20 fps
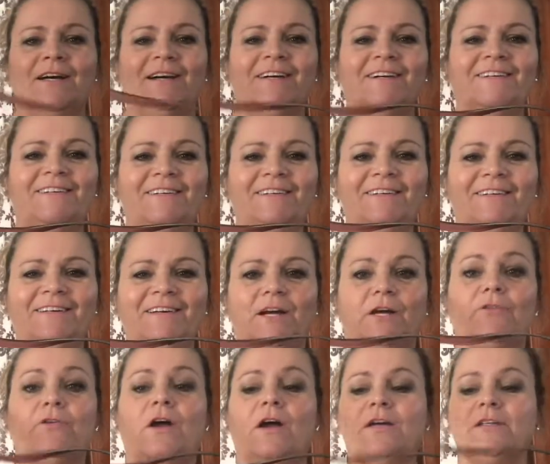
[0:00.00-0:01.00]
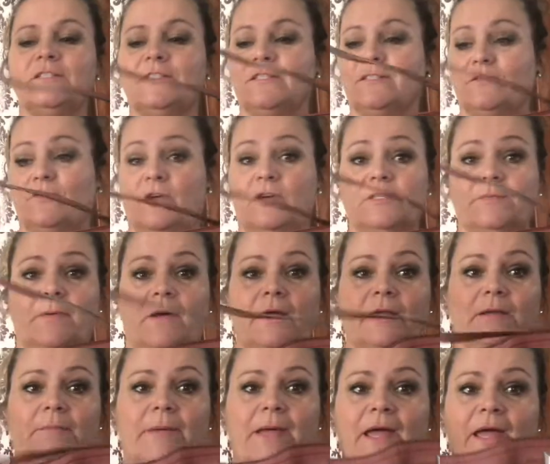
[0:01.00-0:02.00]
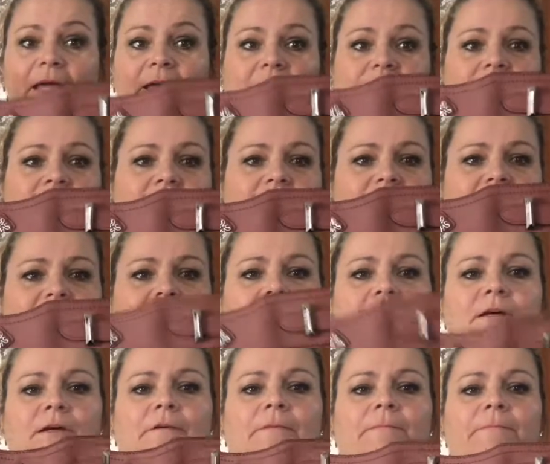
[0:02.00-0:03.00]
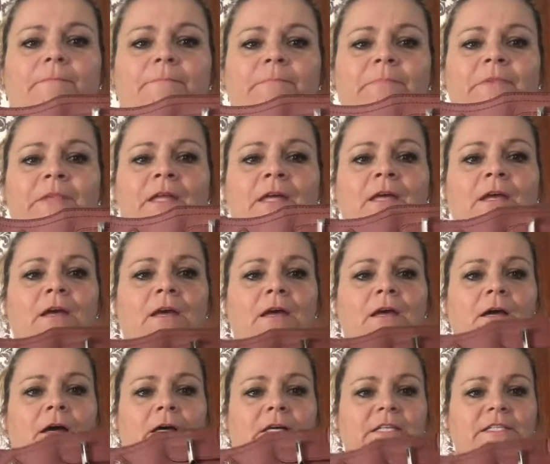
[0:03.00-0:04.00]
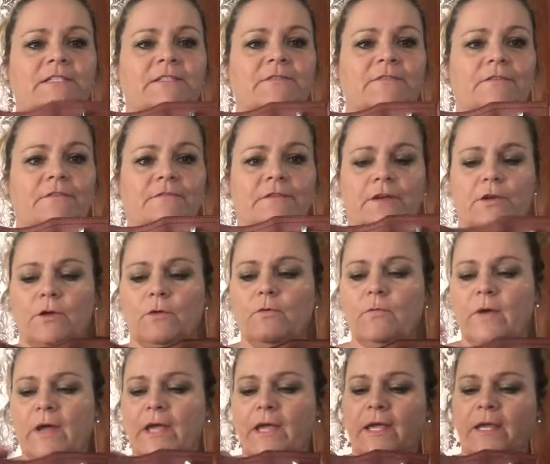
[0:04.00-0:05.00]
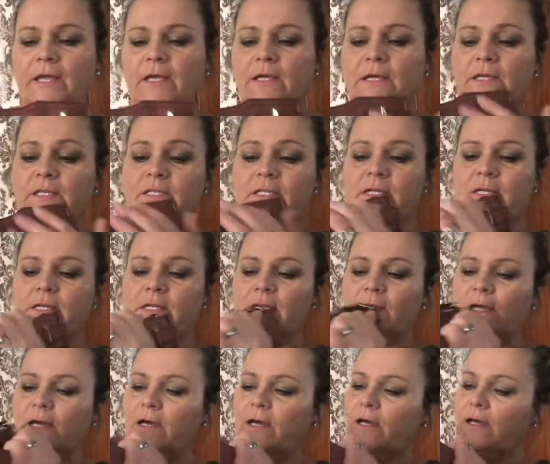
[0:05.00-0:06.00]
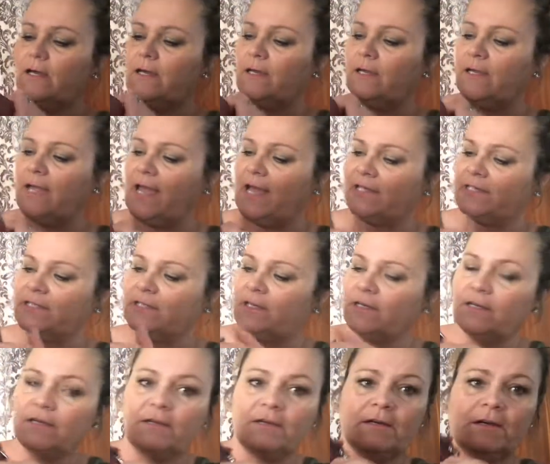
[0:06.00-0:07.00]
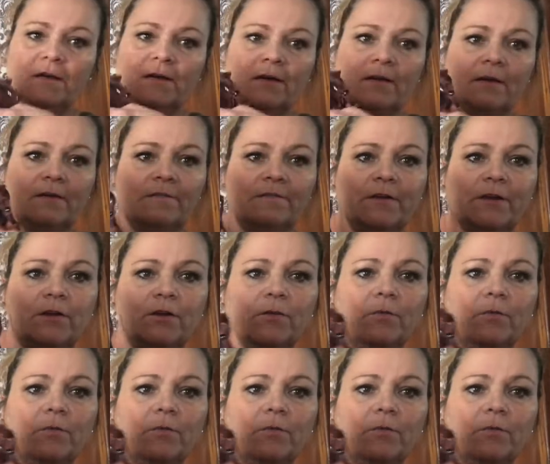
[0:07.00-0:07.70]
A crossbody bag, I guess. It's Vera Wang. It has a Vera